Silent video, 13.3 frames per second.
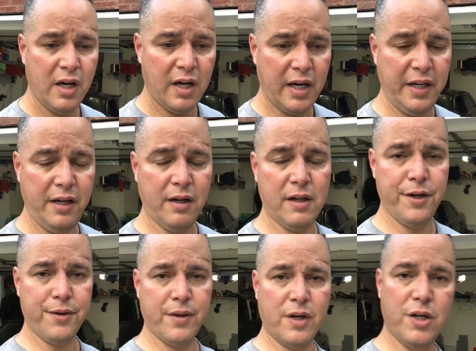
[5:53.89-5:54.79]
I need to
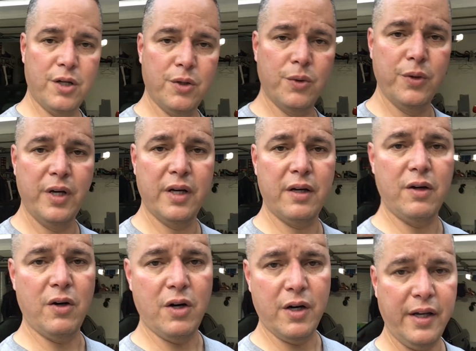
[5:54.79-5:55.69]
clear the code
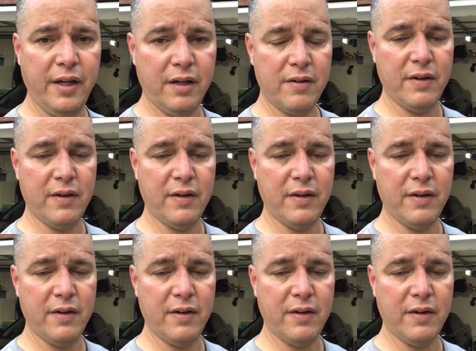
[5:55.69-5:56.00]
on it.